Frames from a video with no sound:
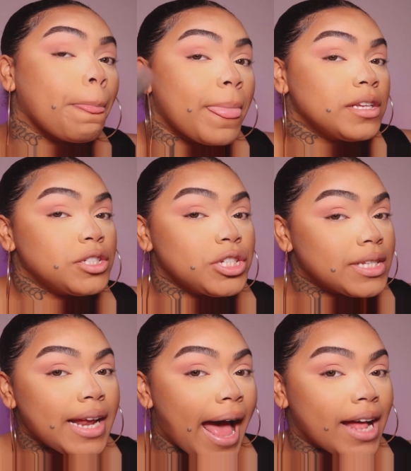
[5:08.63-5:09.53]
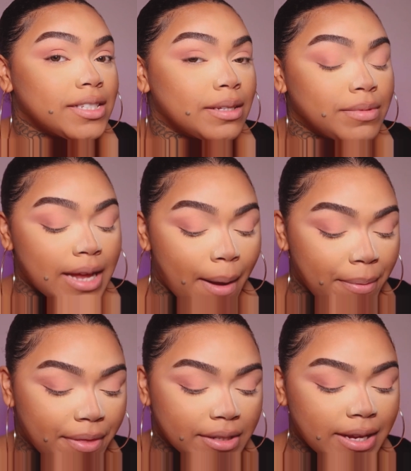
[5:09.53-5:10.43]
This is just gonna add some
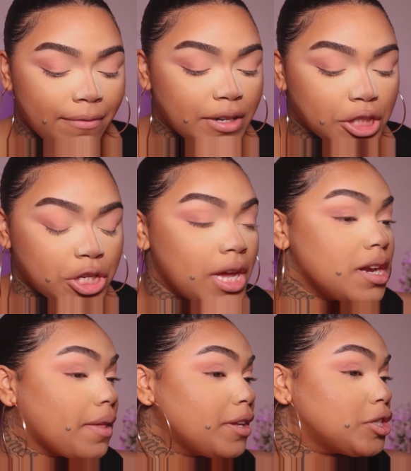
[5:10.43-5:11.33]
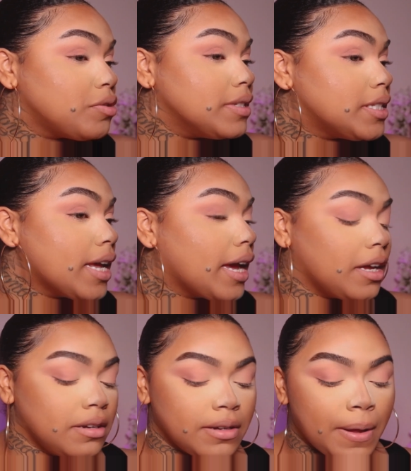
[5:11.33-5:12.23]
depth and definition, nothing too
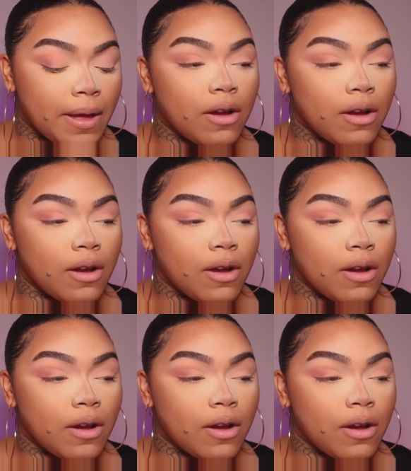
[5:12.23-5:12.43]
insane.